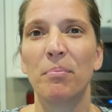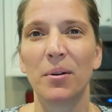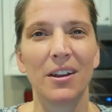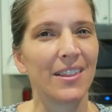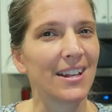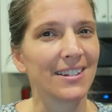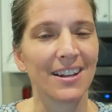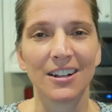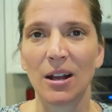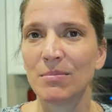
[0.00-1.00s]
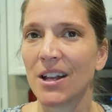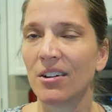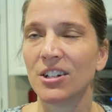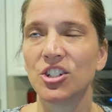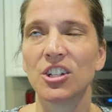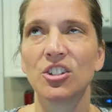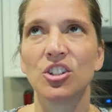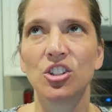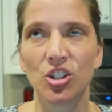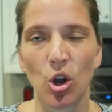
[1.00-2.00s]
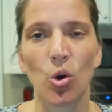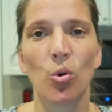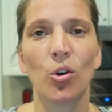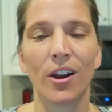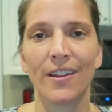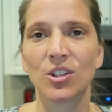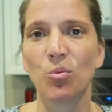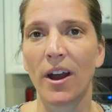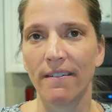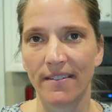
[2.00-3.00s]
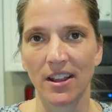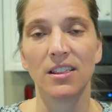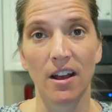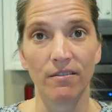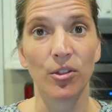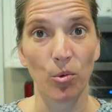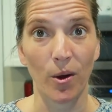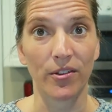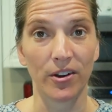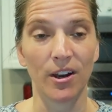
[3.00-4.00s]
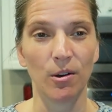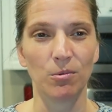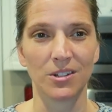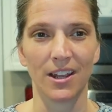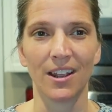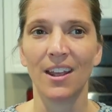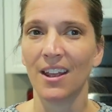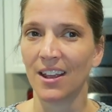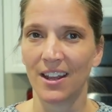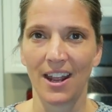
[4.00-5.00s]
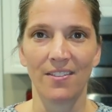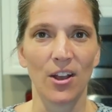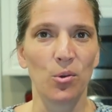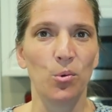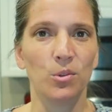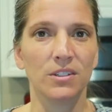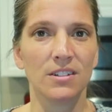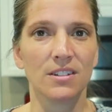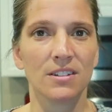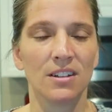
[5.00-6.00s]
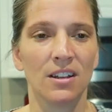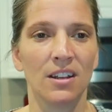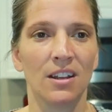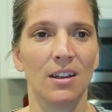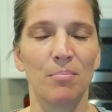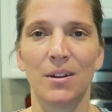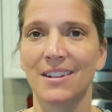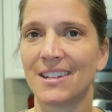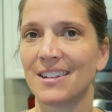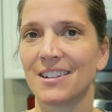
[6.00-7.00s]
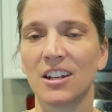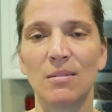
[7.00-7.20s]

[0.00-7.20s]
but that sun comes out and it's just so great. That's why I fell in love with the weather here. It was like, it had that coolness, but as that sun